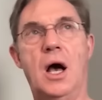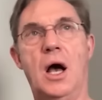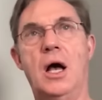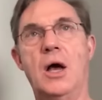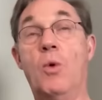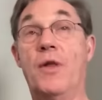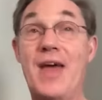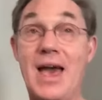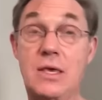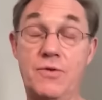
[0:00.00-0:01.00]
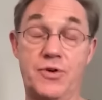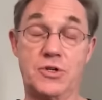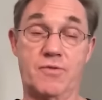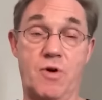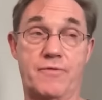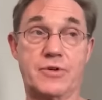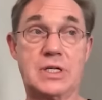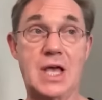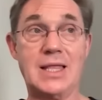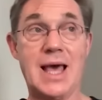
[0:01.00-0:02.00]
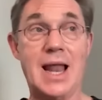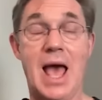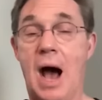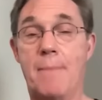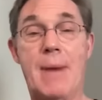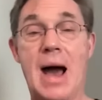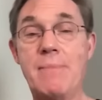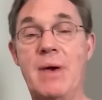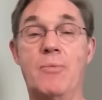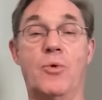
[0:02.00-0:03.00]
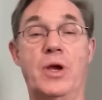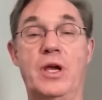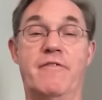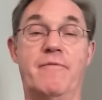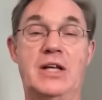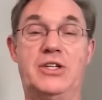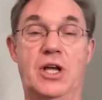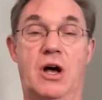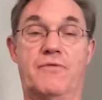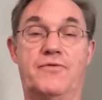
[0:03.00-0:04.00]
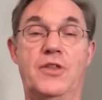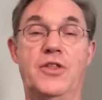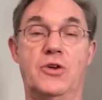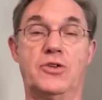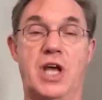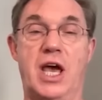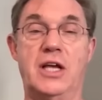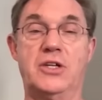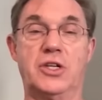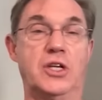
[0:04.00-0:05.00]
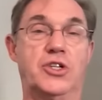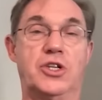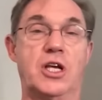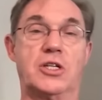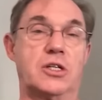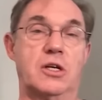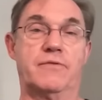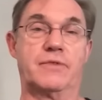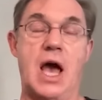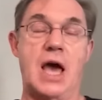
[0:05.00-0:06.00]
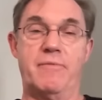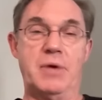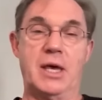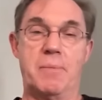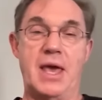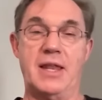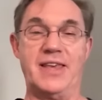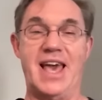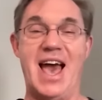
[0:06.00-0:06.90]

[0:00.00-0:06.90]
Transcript: Uh, well, thank you, first of all, for saying that. My memory of myself in those days is just of kind of being a pain in the